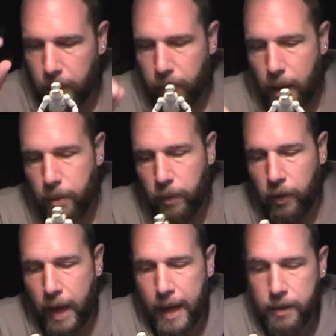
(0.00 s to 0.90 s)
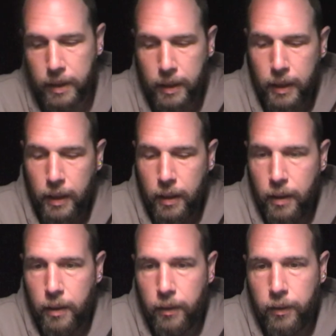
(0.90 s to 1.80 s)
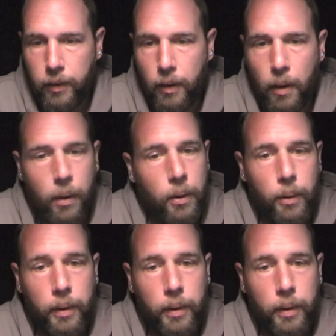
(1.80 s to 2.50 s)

on top of his hat. So